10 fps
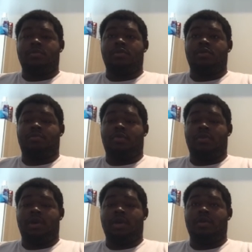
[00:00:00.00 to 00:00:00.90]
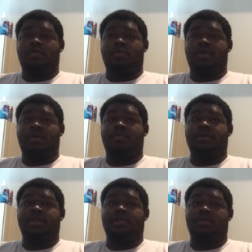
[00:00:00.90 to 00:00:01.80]
your boy will
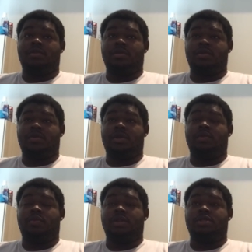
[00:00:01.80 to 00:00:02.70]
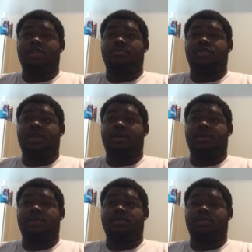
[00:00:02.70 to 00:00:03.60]
be do doing the one chip
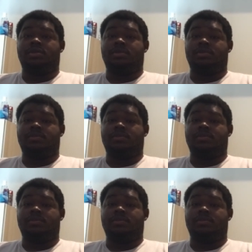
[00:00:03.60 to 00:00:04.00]
challenge.